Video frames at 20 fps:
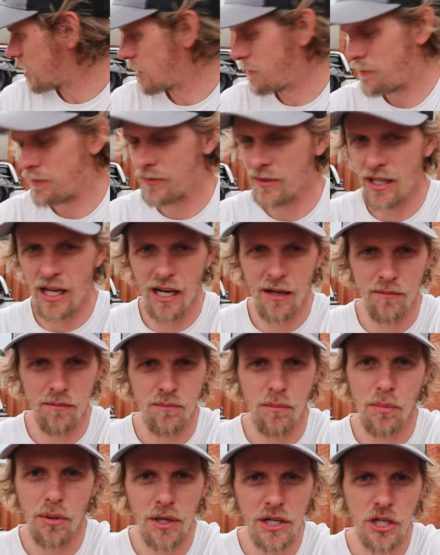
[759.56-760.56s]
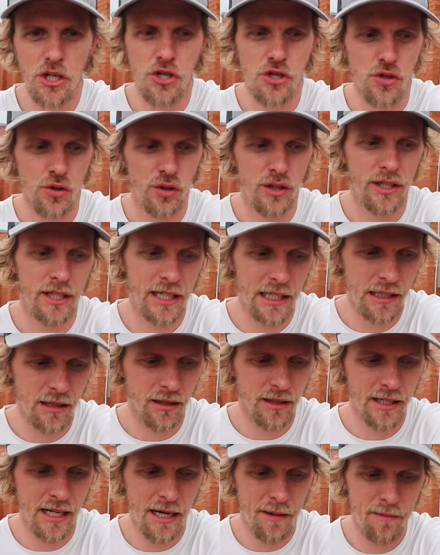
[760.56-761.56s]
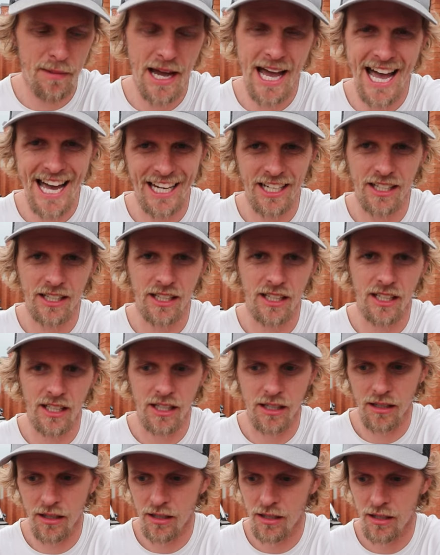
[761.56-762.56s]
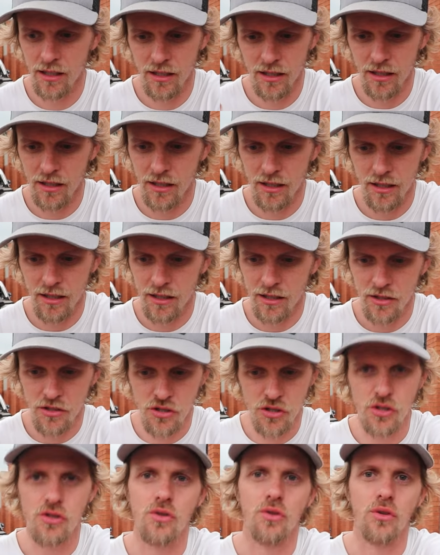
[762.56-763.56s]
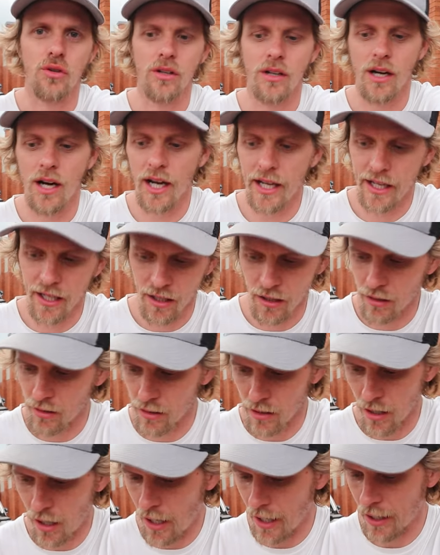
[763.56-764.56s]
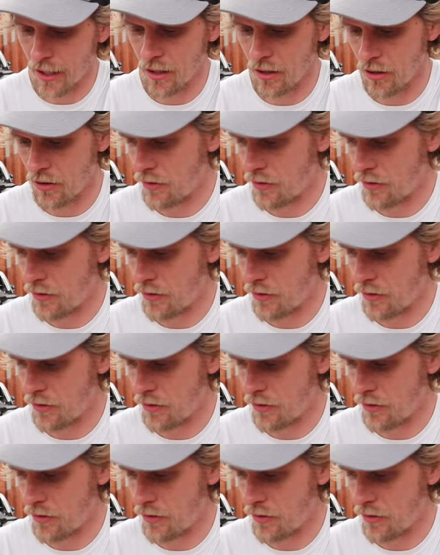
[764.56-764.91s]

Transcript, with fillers: um, I'm pretty sure it'll come handy soon. I can I can